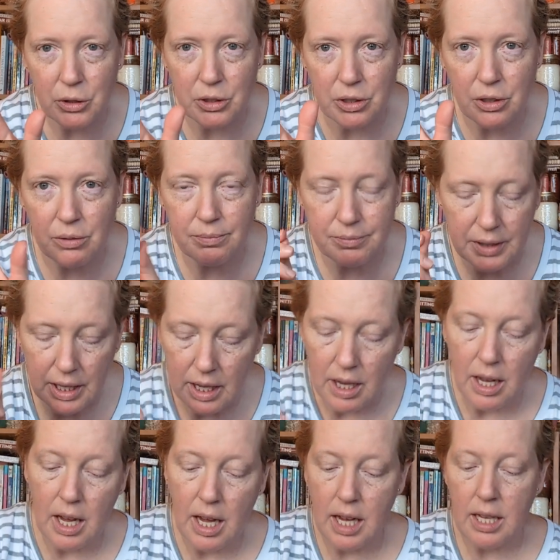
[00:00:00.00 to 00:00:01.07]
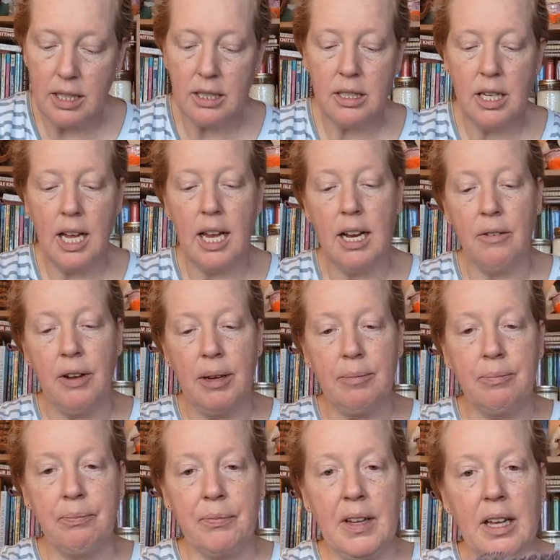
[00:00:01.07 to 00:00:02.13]
or so. Anyway,
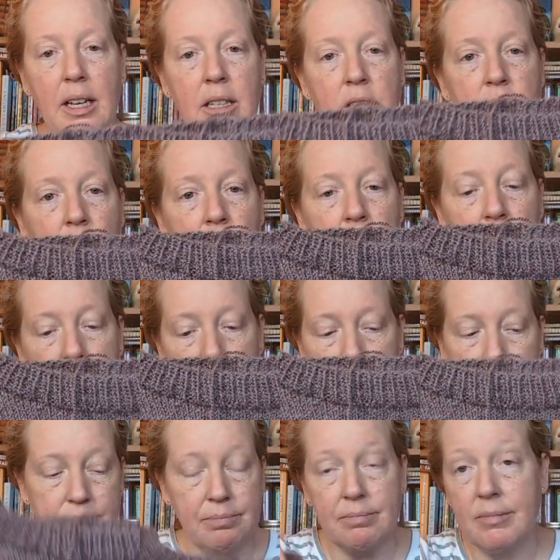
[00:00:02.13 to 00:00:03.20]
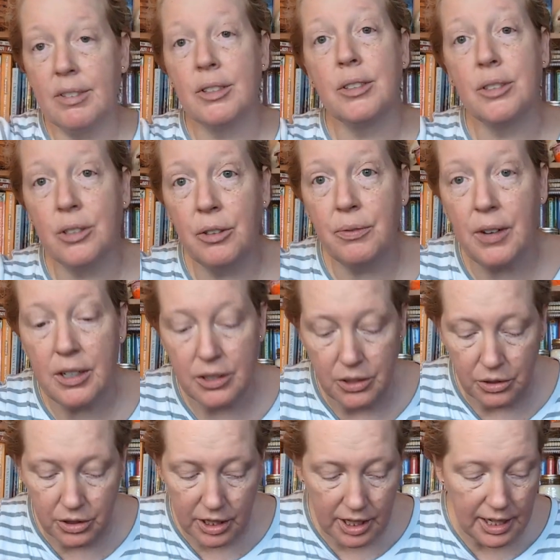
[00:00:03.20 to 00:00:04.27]
so far
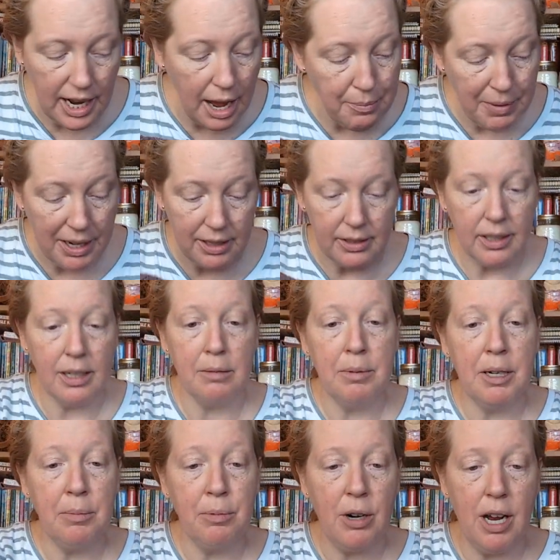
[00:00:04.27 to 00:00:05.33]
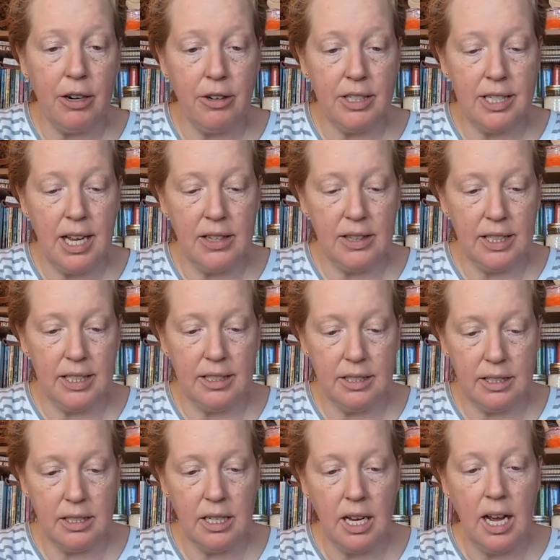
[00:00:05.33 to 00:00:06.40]
so good. I made a little bit of progress on
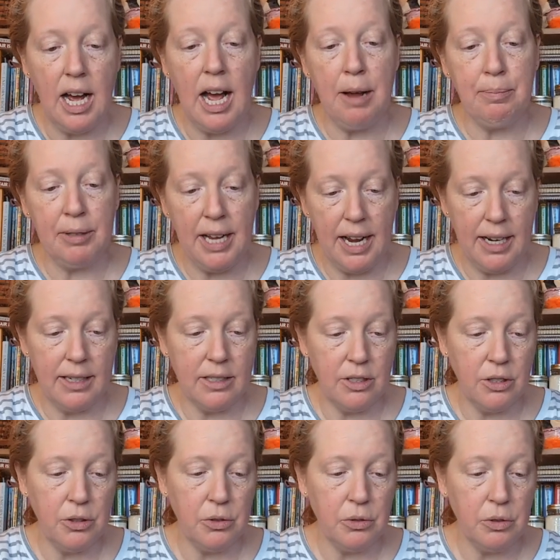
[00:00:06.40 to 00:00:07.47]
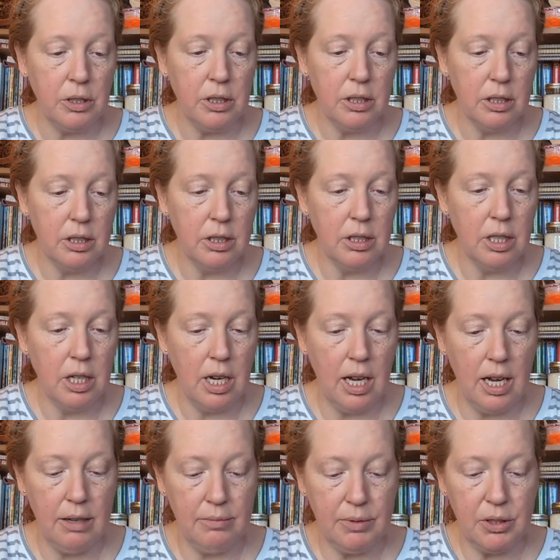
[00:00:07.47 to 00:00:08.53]
this. I plan to
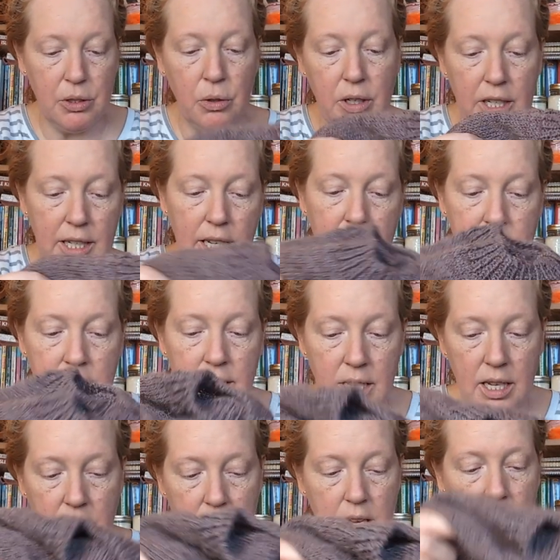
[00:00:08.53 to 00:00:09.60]
soak it in